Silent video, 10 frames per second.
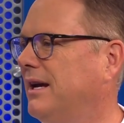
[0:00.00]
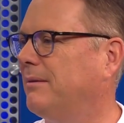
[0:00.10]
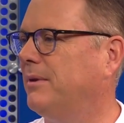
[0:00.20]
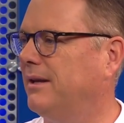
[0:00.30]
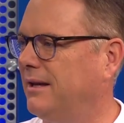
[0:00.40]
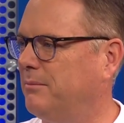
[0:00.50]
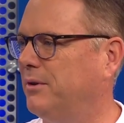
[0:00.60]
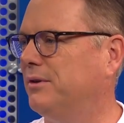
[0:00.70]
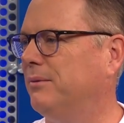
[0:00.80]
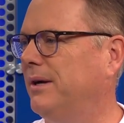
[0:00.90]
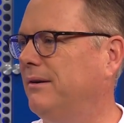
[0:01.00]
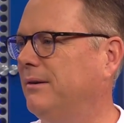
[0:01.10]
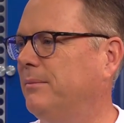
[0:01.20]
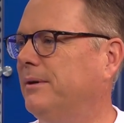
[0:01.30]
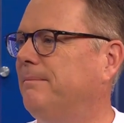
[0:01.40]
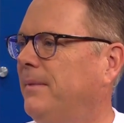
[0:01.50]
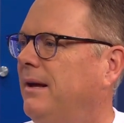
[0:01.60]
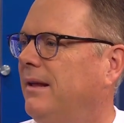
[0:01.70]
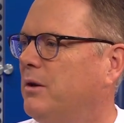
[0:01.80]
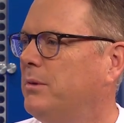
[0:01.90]
Zach, but they got to build around him. But
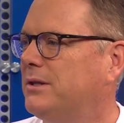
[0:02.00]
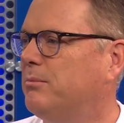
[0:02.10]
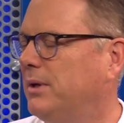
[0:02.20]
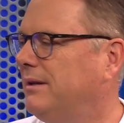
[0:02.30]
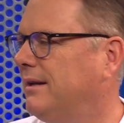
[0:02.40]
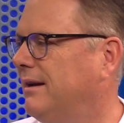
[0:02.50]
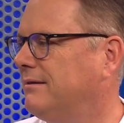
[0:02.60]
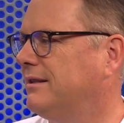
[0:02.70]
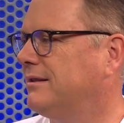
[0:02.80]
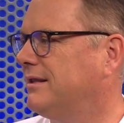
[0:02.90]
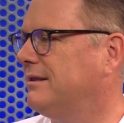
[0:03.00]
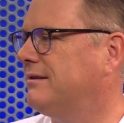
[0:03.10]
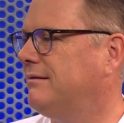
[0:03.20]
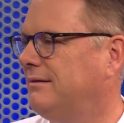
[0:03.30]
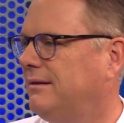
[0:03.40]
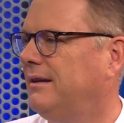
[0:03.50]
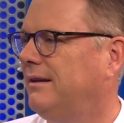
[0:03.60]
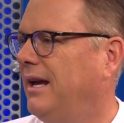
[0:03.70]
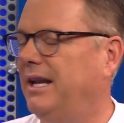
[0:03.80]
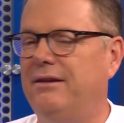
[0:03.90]
there'll be some beat downs this season.
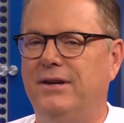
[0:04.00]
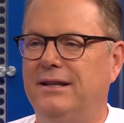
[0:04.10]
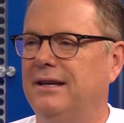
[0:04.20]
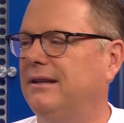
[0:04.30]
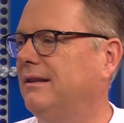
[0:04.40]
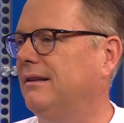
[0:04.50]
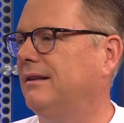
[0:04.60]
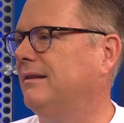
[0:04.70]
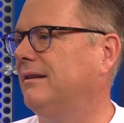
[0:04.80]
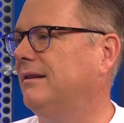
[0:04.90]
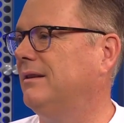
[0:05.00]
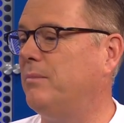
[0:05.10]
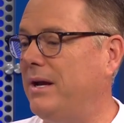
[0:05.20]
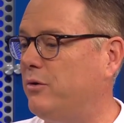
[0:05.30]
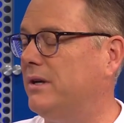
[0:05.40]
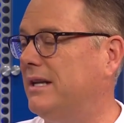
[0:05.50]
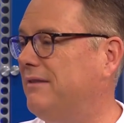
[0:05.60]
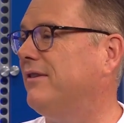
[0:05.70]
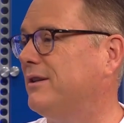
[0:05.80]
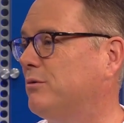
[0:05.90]
And even in the, the, the Patriot
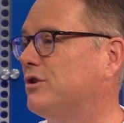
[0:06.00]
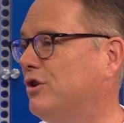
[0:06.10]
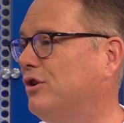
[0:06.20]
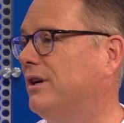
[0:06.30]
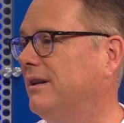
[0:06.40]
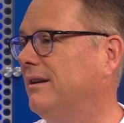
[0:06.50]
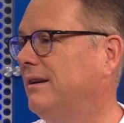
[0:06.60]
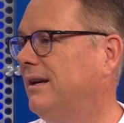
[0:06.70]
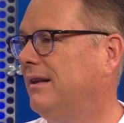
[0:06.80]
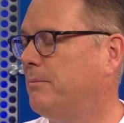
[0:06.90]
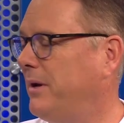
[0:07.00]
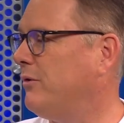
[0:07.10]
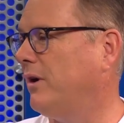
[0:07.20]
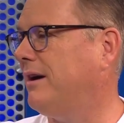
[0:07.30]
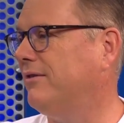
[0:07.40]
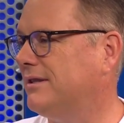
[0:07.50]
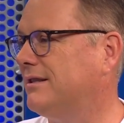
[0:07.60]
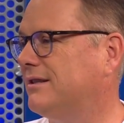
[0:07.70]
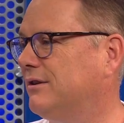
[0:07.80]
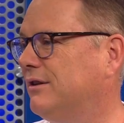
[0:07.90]
defense was good. Patriot offense
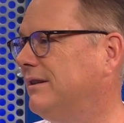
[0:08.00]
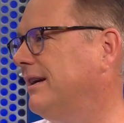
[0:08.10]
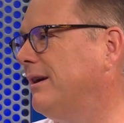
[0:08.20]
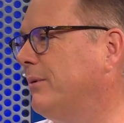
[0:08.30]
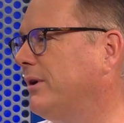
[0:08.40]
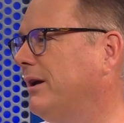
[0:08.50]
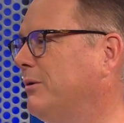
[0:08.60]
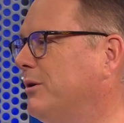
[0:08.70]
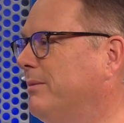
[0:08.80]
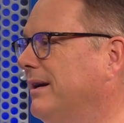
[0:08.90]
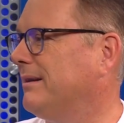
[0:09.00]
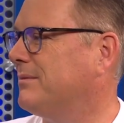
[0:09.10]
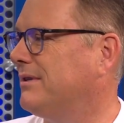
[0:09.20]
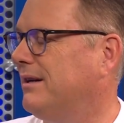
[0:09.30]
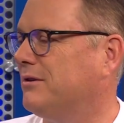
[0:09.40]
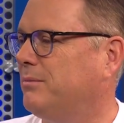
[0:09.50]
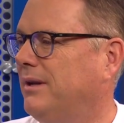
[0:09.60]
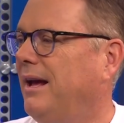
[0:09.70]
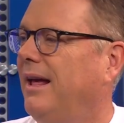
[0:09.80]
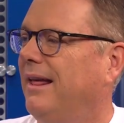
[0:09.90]
isn't good. They got a rookie quarterback themselves,
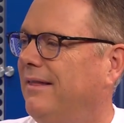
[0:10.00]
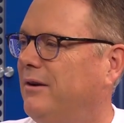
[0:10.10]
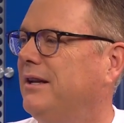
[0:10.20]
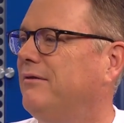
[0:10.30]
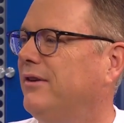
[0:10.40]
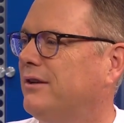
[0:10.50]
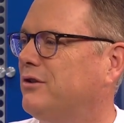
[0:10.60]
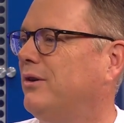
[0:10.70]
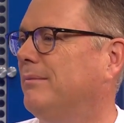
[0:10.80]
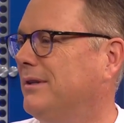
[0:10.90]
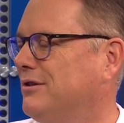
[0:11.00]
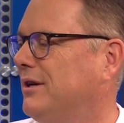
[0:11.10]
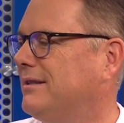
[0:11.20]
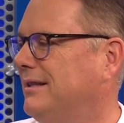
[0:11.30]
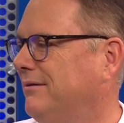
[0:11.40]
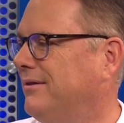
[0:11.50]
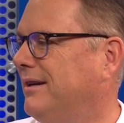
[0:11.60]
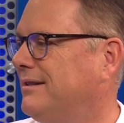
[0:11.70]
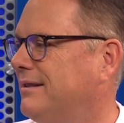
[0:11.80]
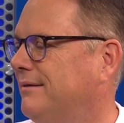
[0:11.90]
but their defense trumped the Jets'
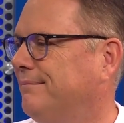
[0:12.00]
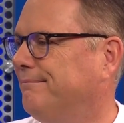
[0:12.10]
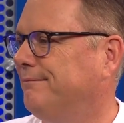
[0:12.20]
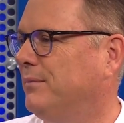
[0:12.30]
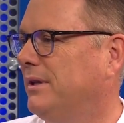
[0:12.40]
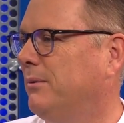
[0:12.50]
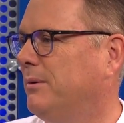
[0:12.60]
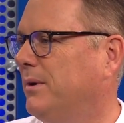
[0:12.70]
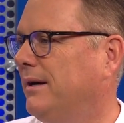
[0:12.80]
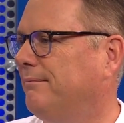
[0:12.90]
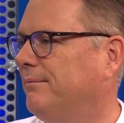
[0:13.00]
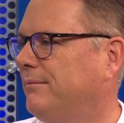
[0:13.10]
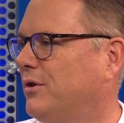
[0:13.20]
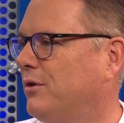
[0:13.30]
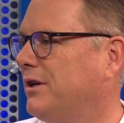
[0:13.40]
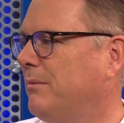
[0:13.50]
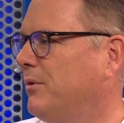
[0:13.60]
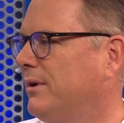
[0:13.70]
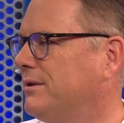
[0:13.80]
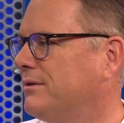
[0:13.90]
defense, and what they win by 13
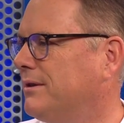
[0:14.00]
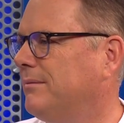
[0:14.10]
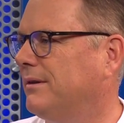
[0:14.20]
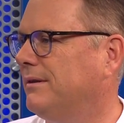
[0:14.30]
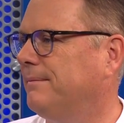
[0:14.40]
points 19, or something.